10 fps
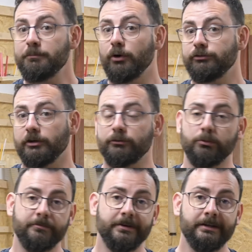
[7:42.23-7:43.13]
Pick projects
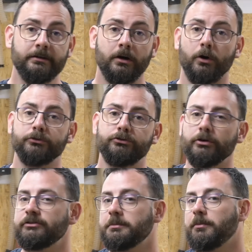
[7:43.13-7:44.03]
within or
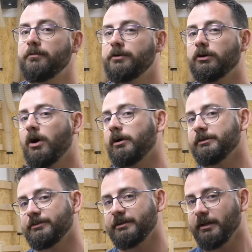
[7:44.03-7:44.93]
just above your
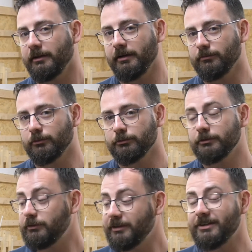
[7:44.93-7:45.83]
current skill level
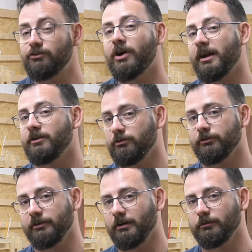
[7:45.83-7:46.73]
so that you can challenge
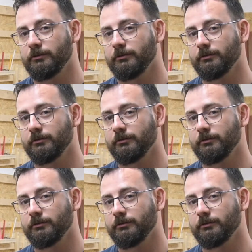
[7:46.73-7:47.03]
yourself.